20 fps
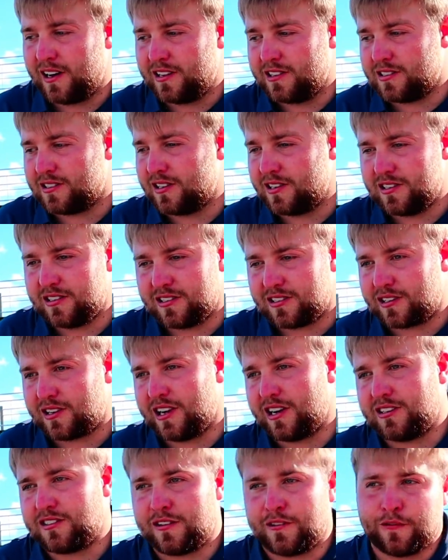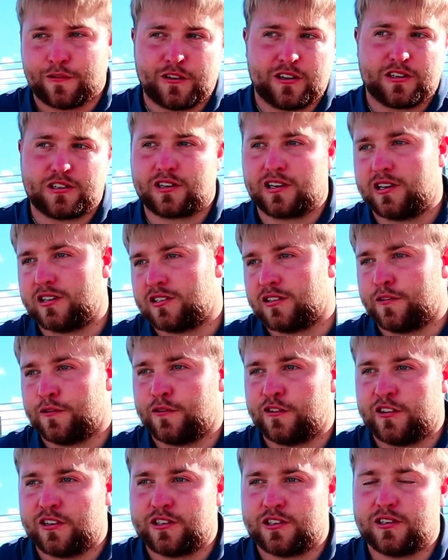instead of just catching
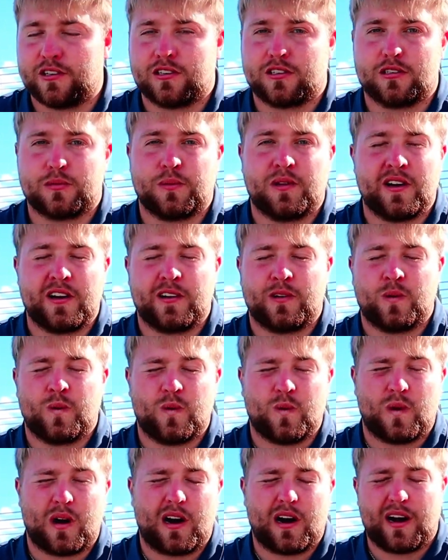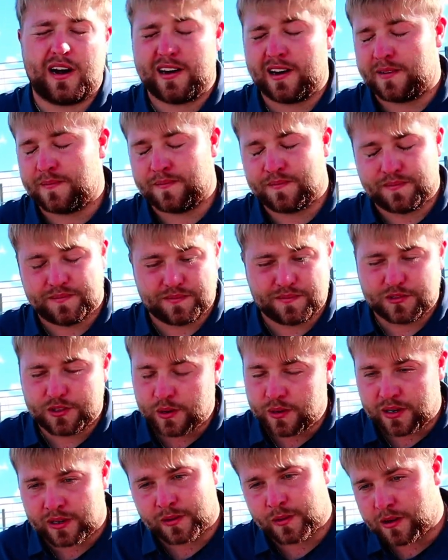fish, explain why I'm
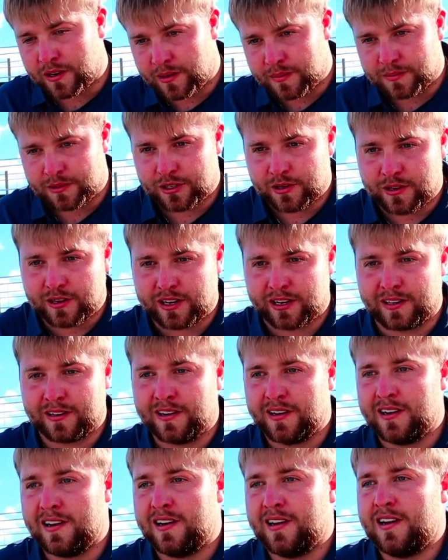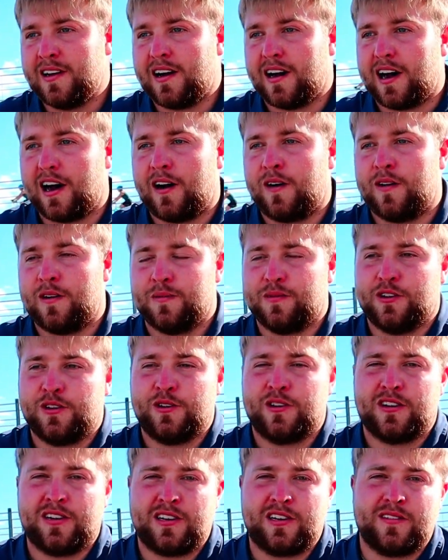doing what I'm doing, how I'm
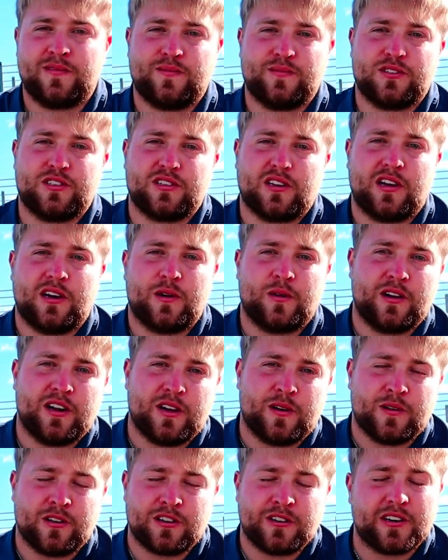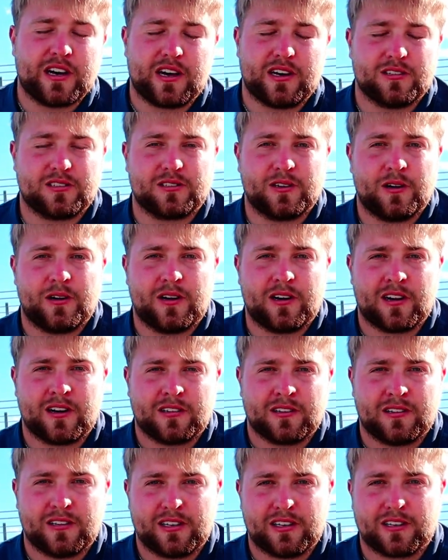doing it, so that way when you guys go out on
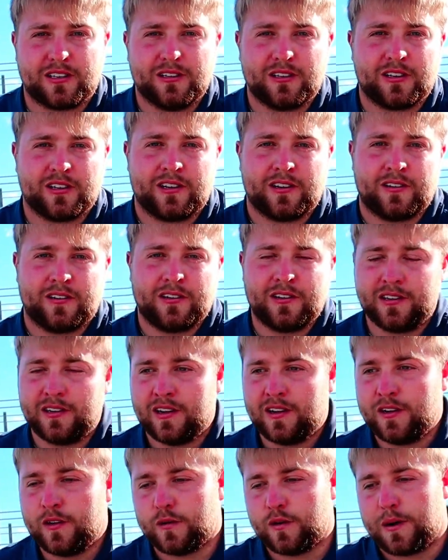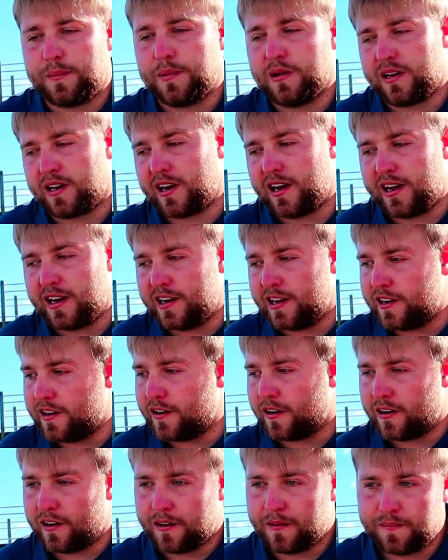the lake, you can replicate it
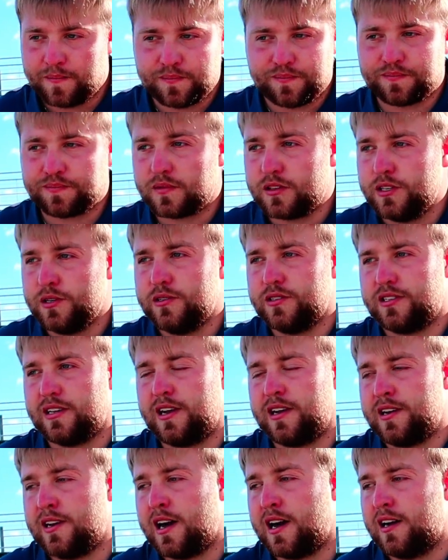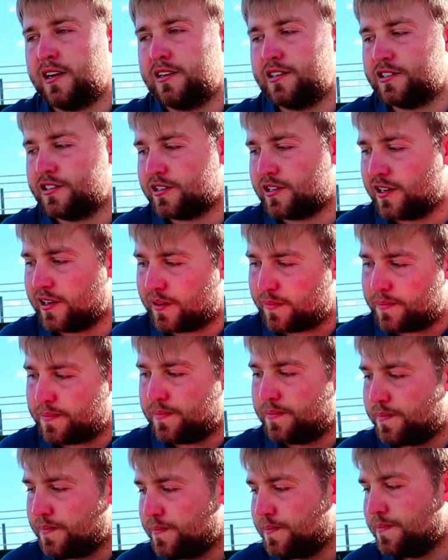or use that knowledge to
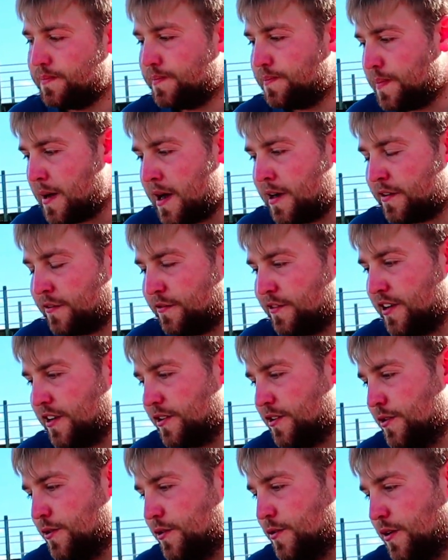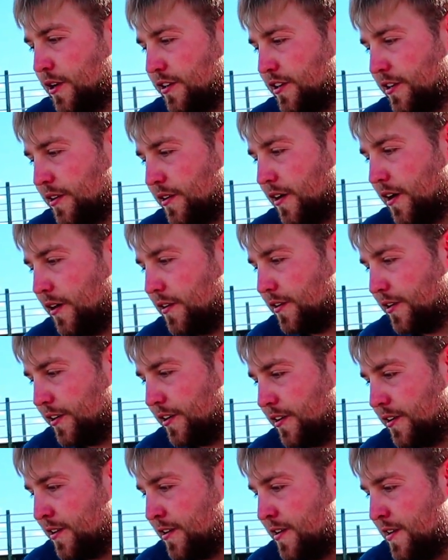benefit you while you're out
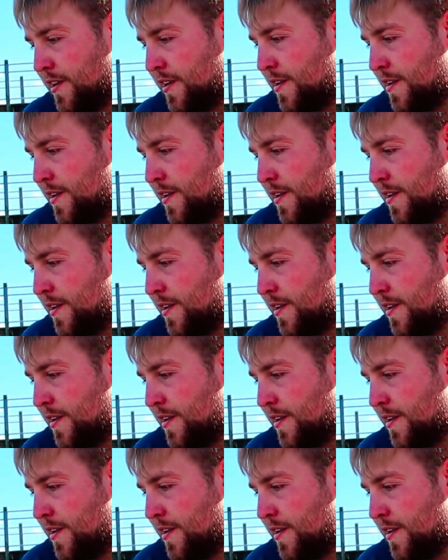here.